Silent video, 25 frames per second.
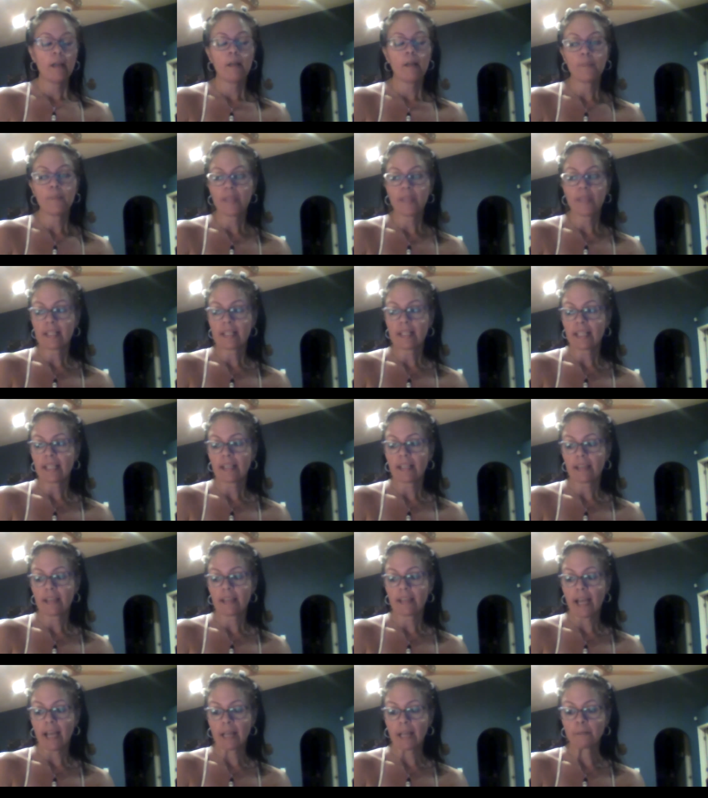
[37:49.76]
things
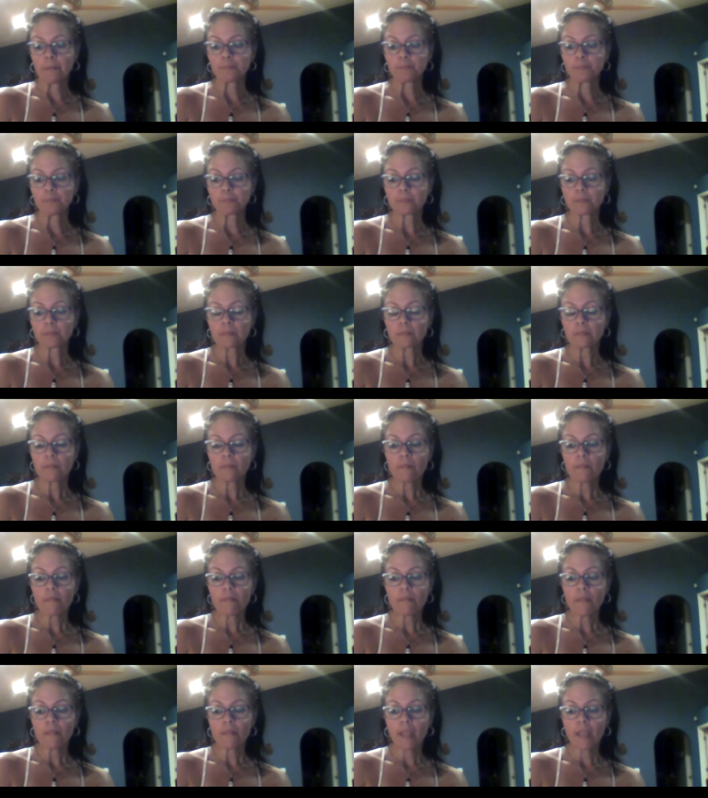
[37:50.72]
like that.
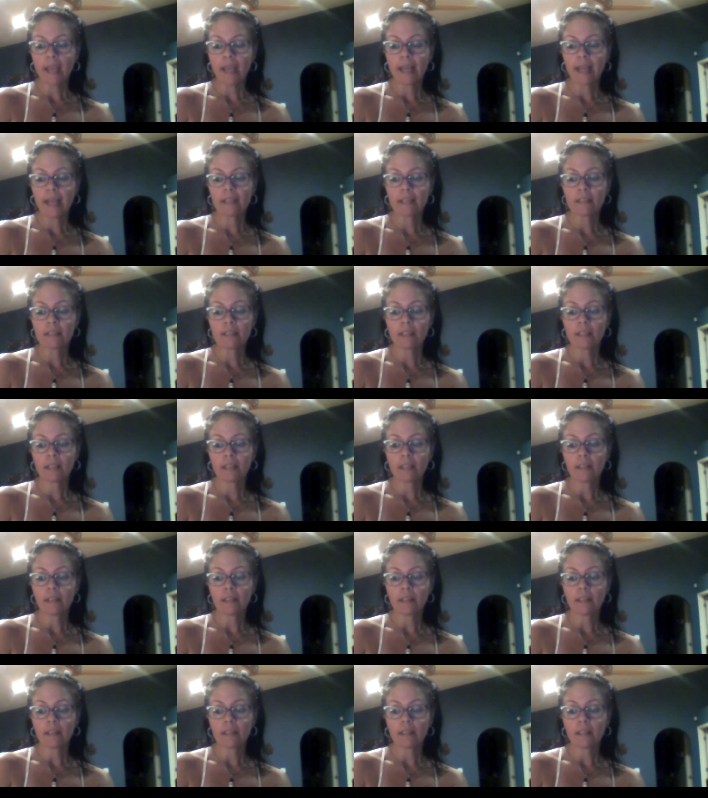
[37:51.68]
And,